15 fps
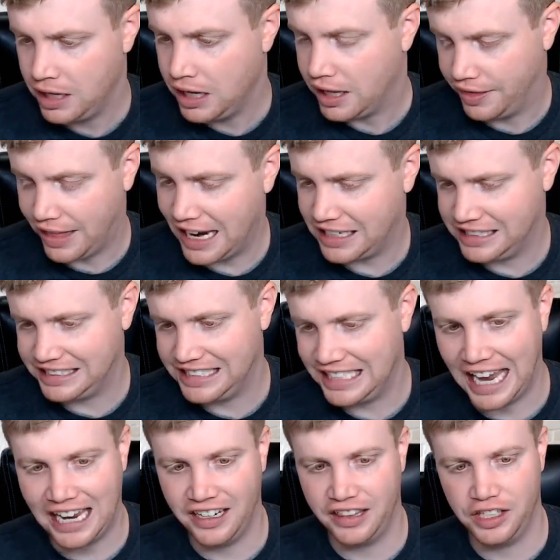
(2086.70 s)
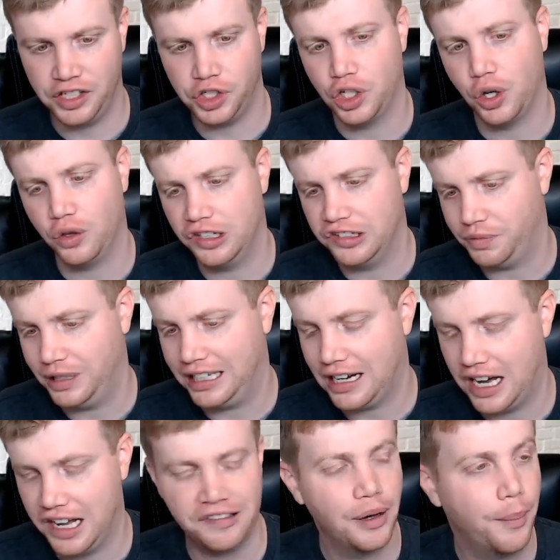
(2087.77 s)
that is the end of this show this week,
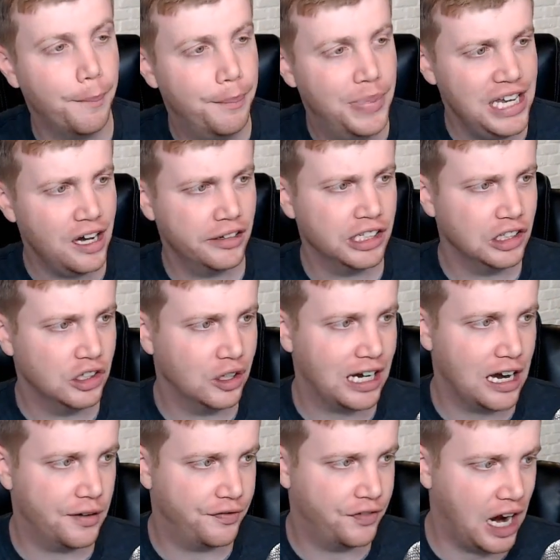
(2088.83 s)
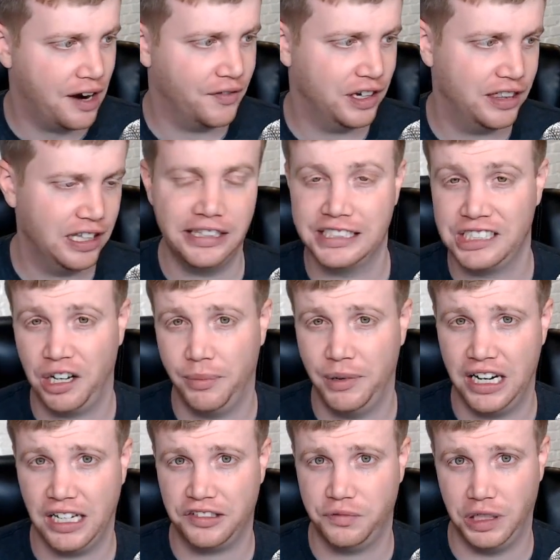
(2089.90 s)
guys. Be on the lookout for everything that's coming
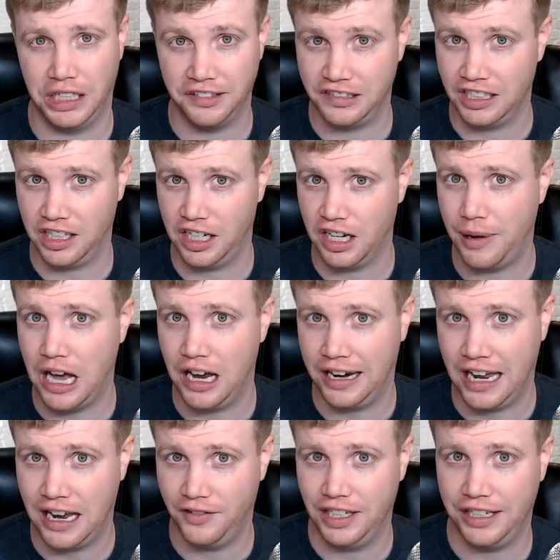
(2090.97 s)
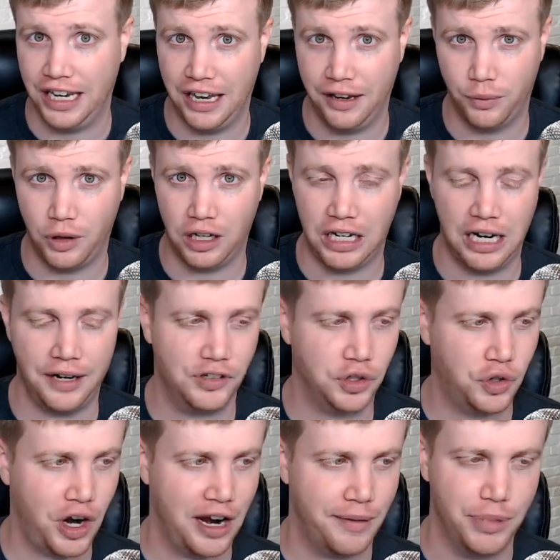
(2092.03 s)
next week. It's going to come hot and heavy, and we're going to have to
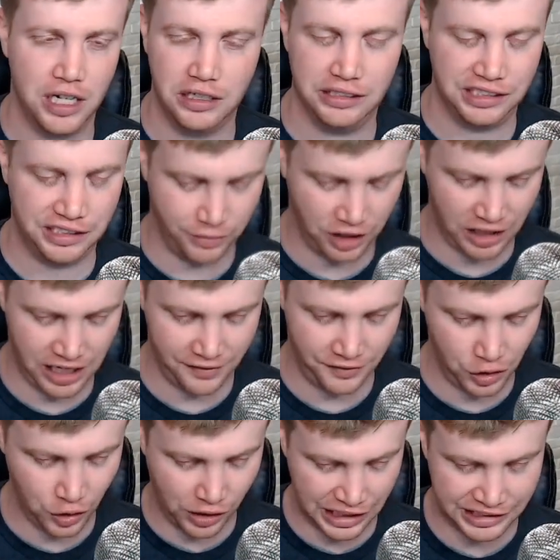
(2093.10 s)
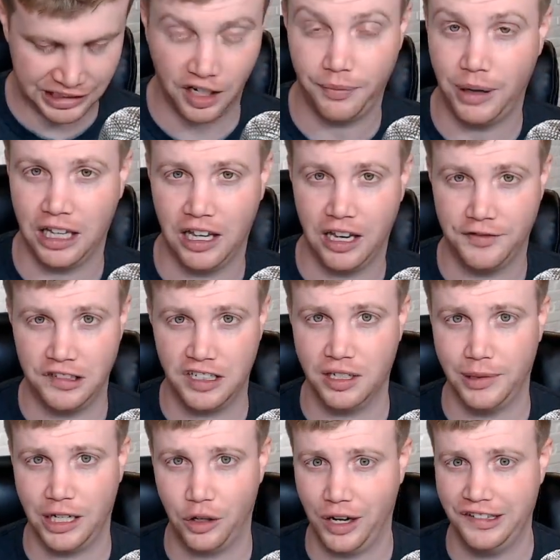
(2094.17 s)
track bugs, and we're going to have to do all that stuff. My life is going to
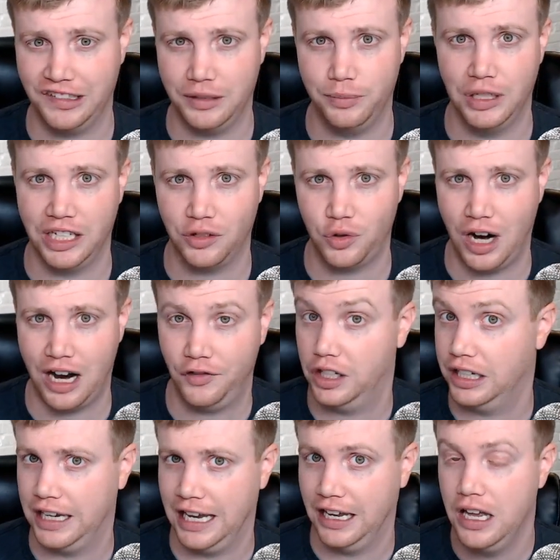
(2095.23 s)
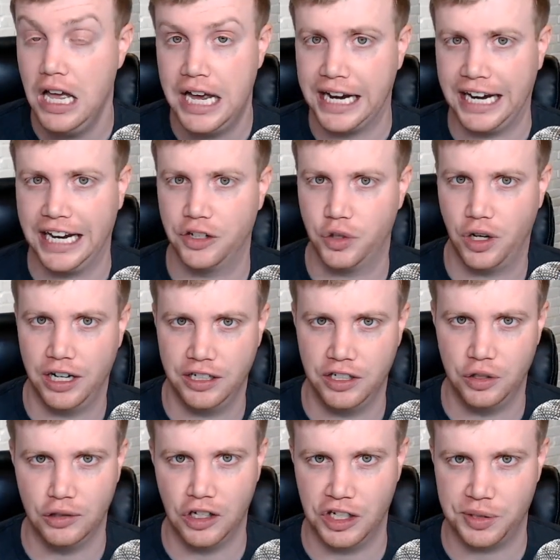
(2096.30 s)
be crazy, being traveling and trying to
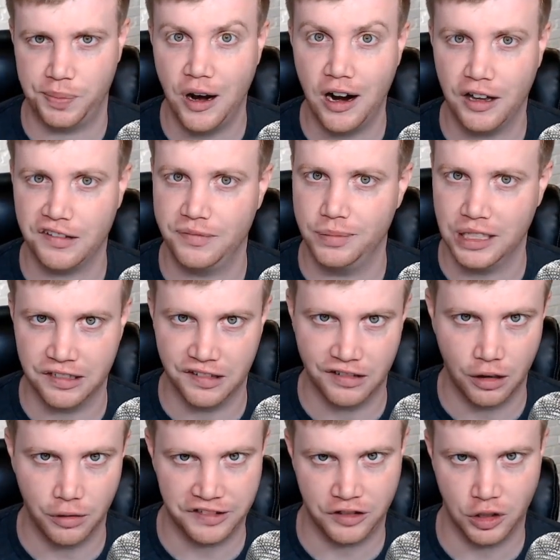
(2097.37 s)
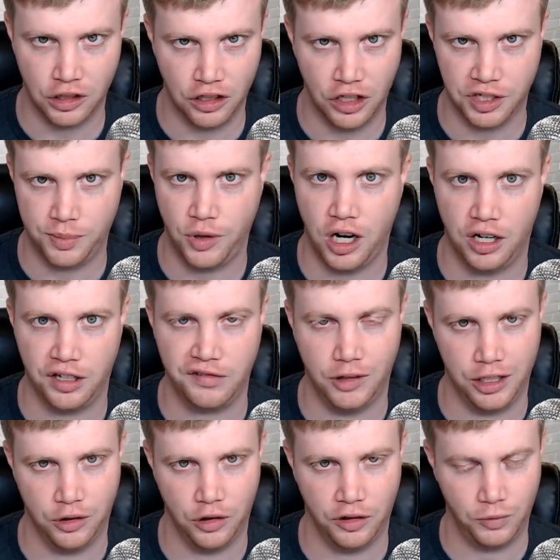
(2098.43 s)
do launch products, because it's always good to launch products while
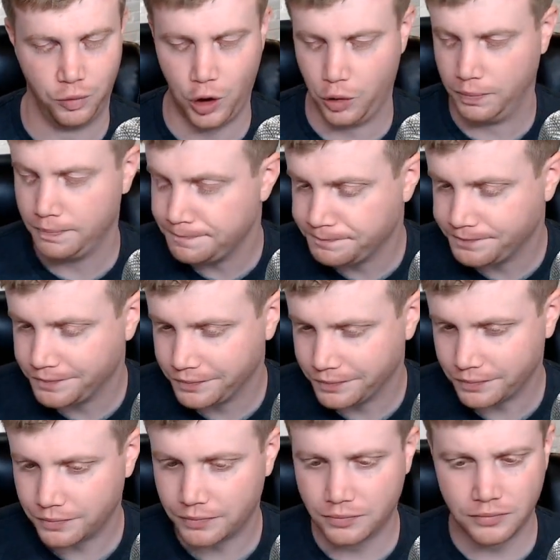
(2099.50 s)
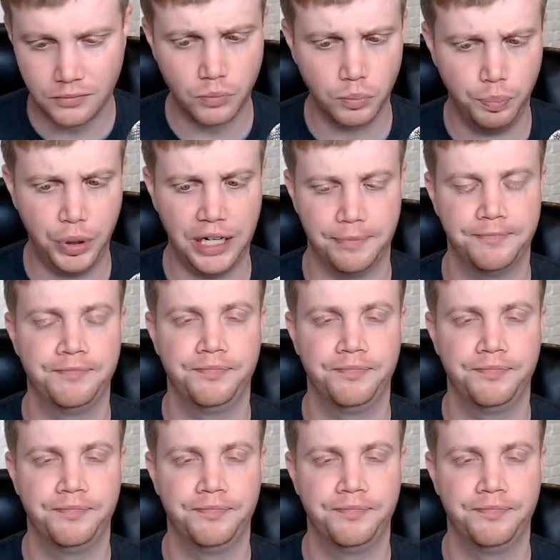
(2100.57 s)
you're on the road. But